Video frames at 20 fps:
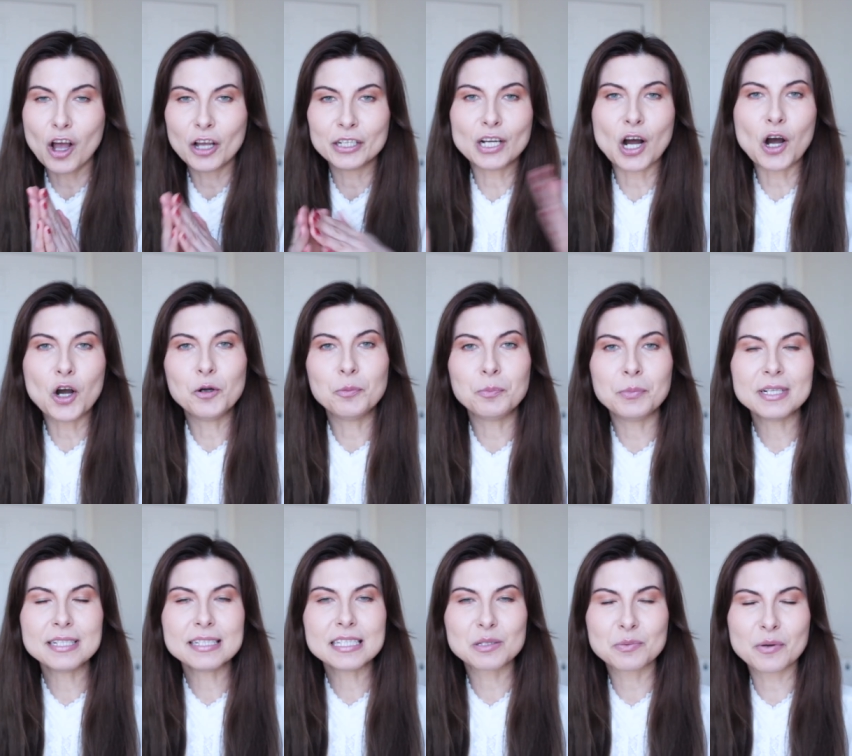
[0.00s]
It
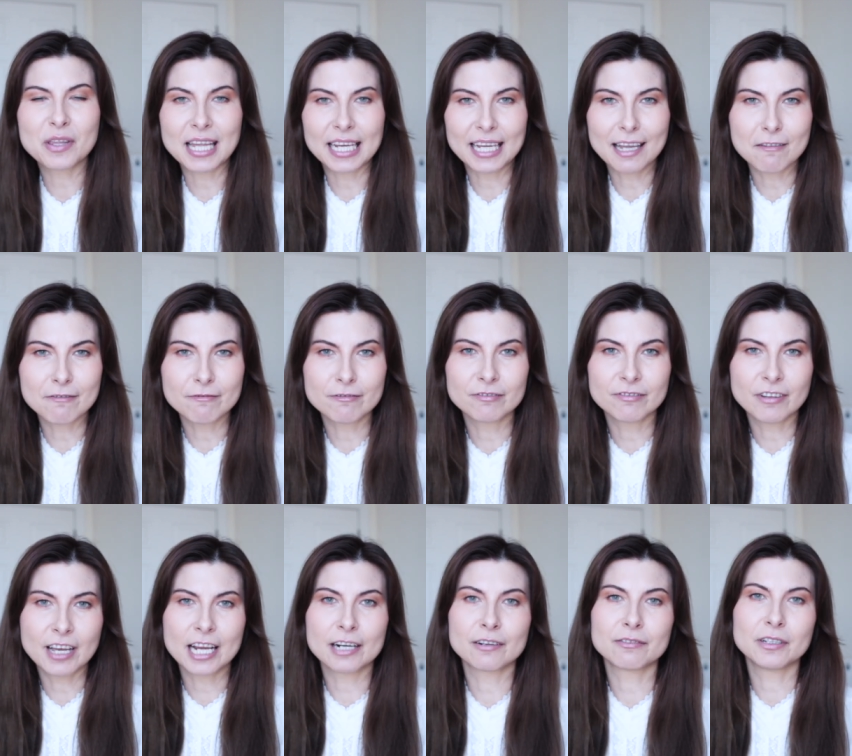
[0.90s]
opens with like a
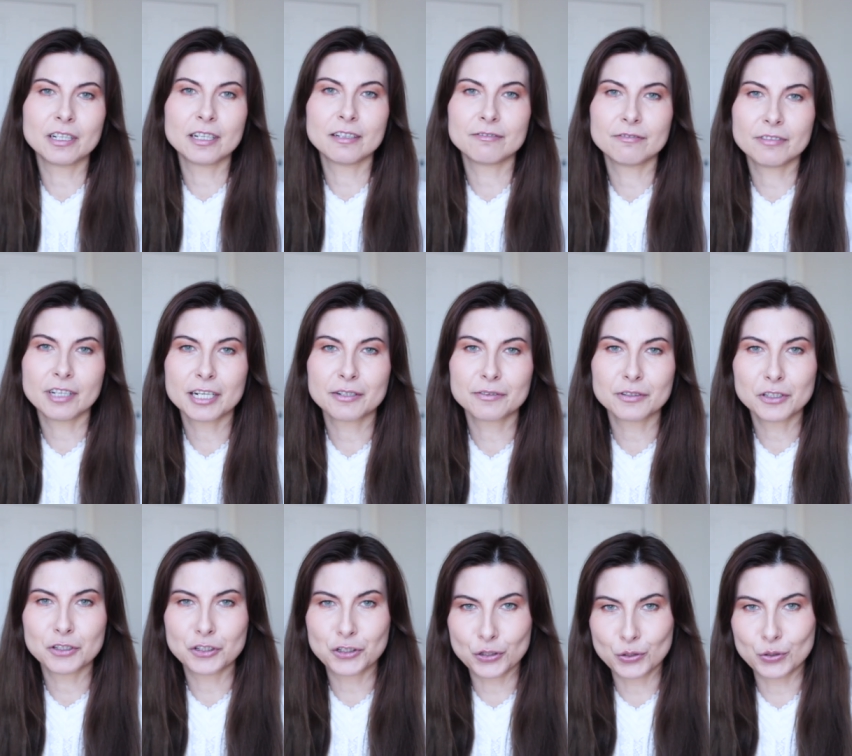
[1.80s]
very,
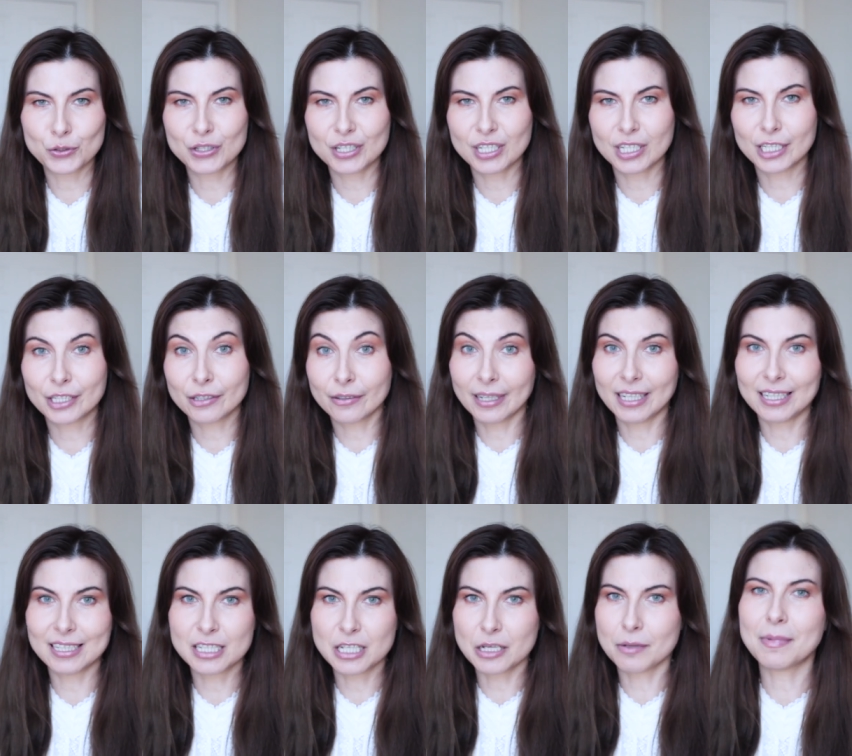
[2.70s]
very juicy
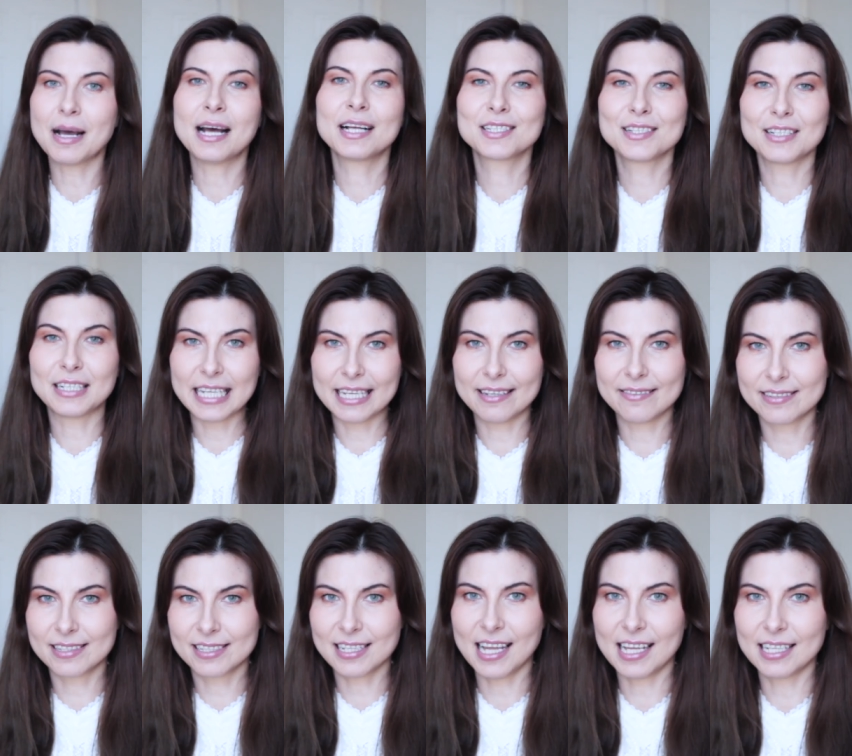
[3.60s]
green tomato leaf
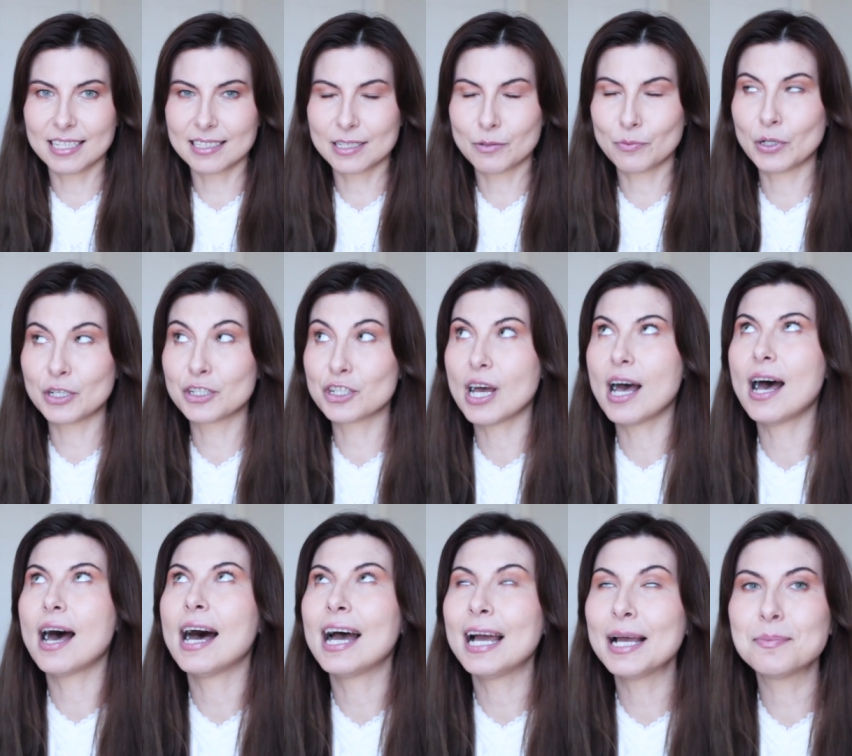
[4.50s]
scent, which
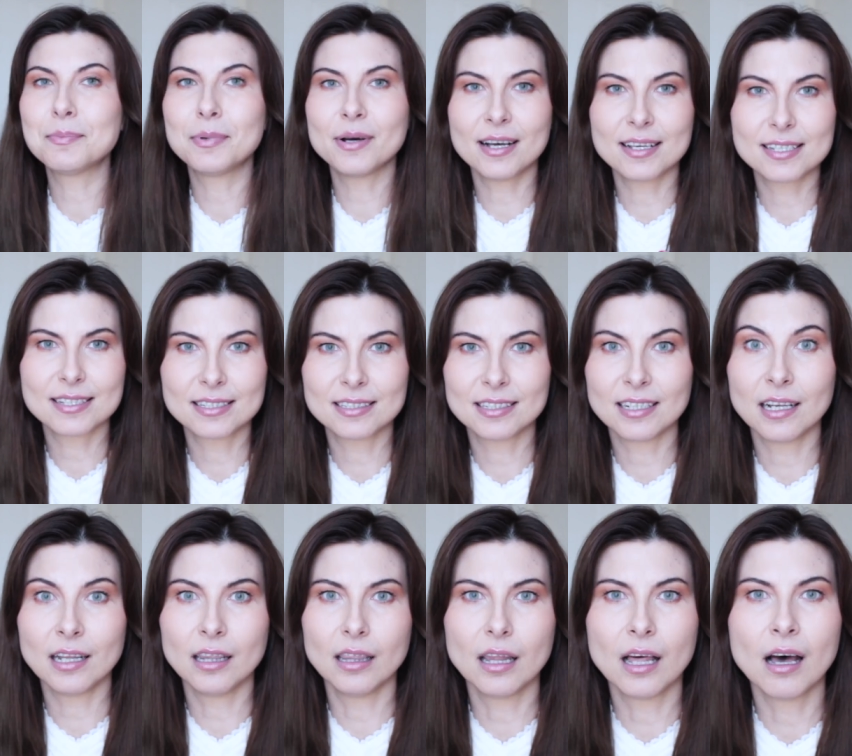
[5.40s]
I
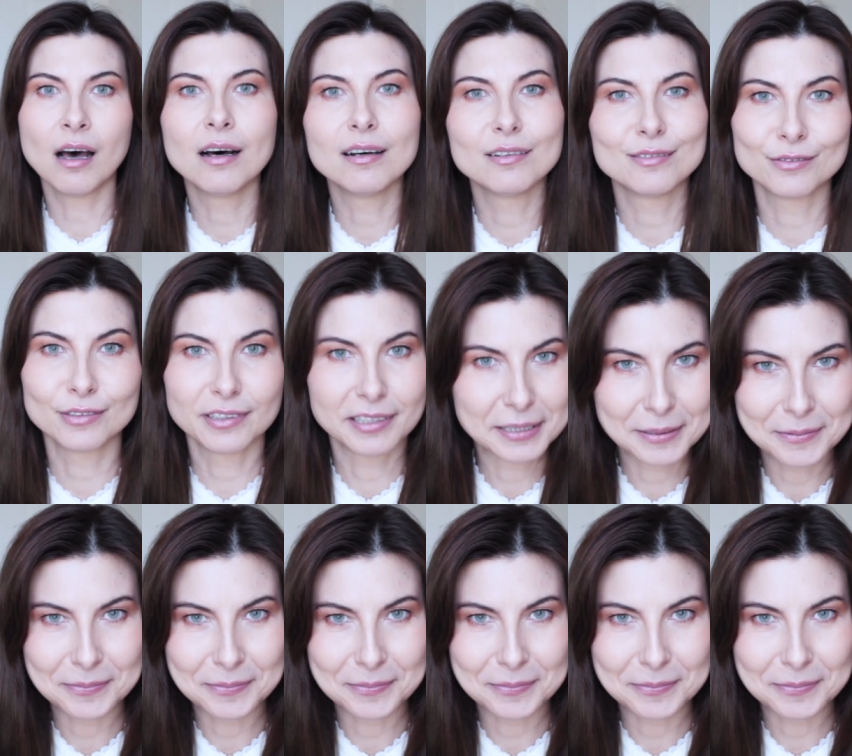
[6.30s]
personally love.